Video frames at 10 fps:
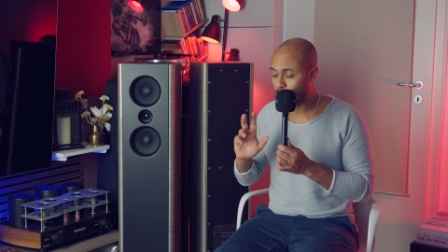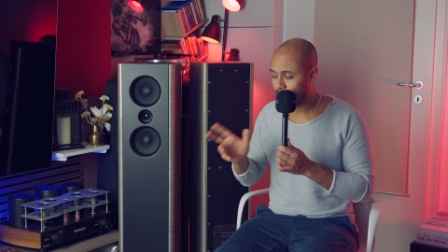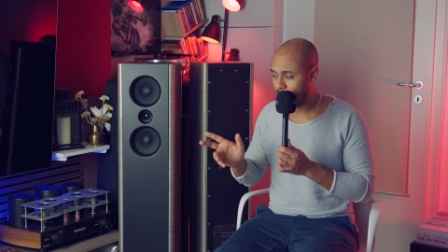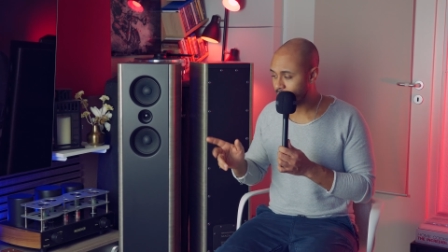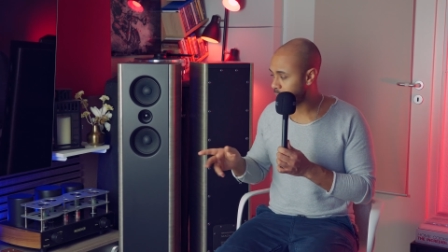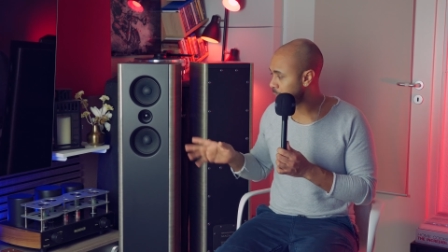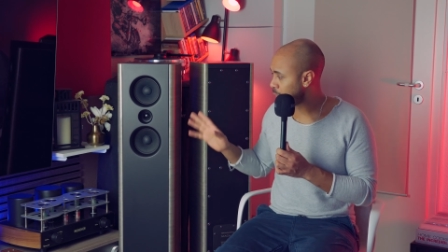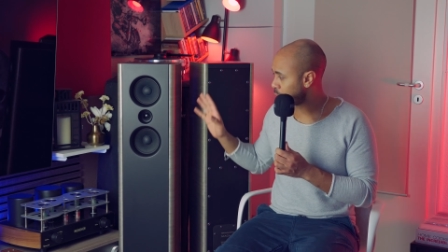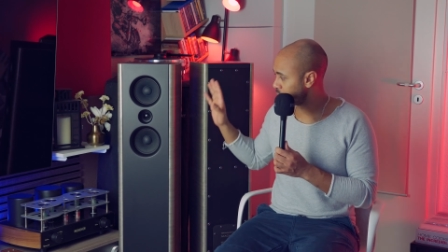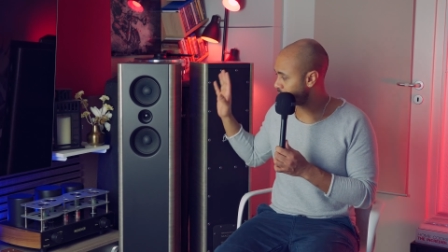to test
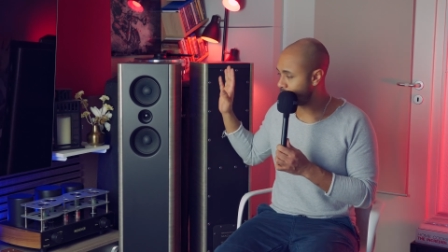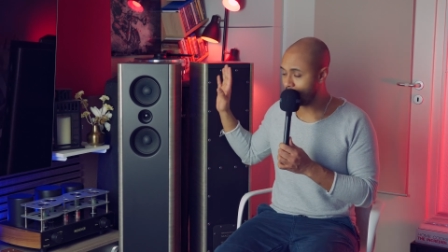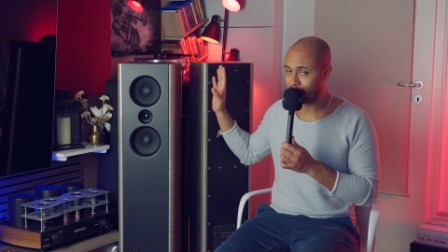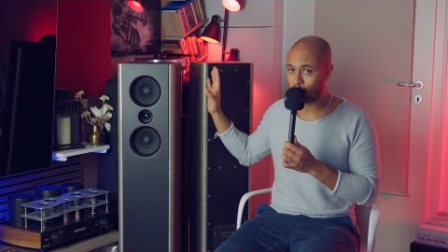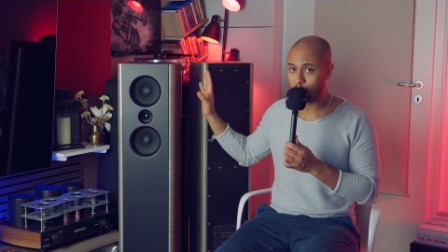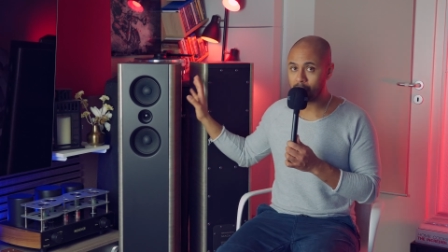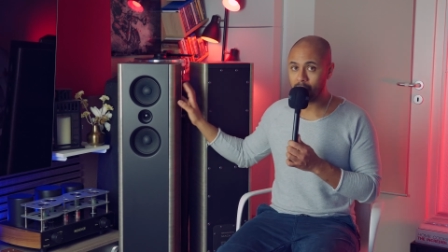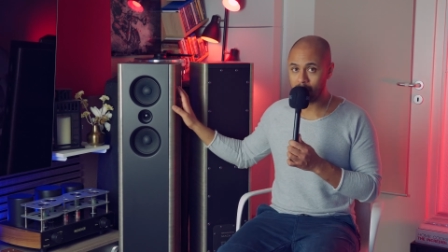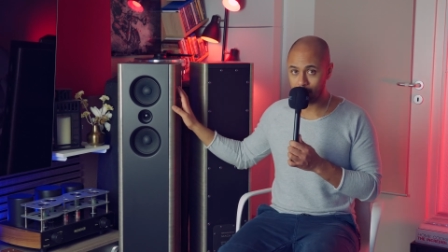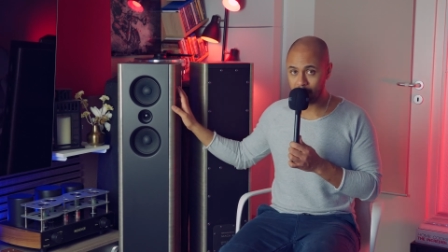because they have a
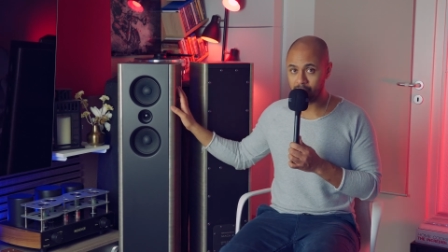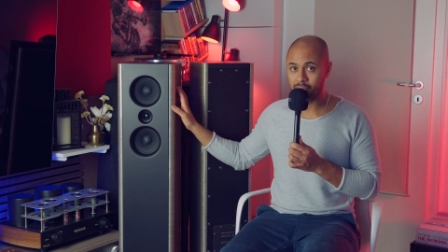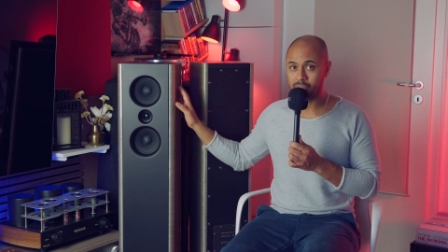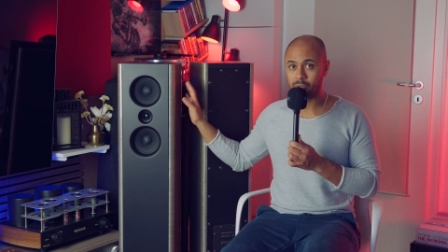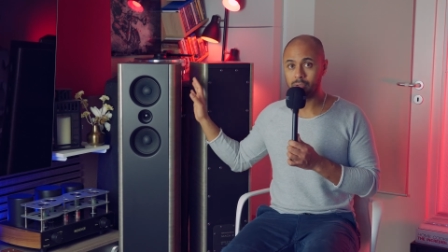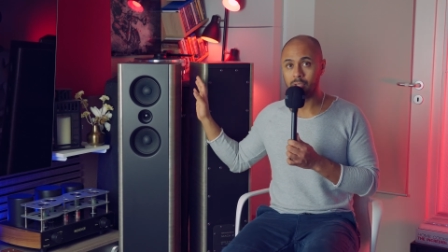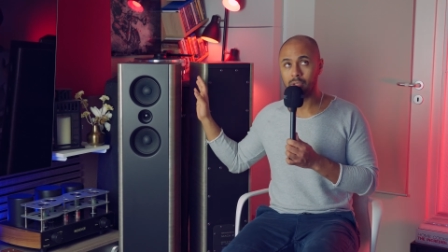nominal impedance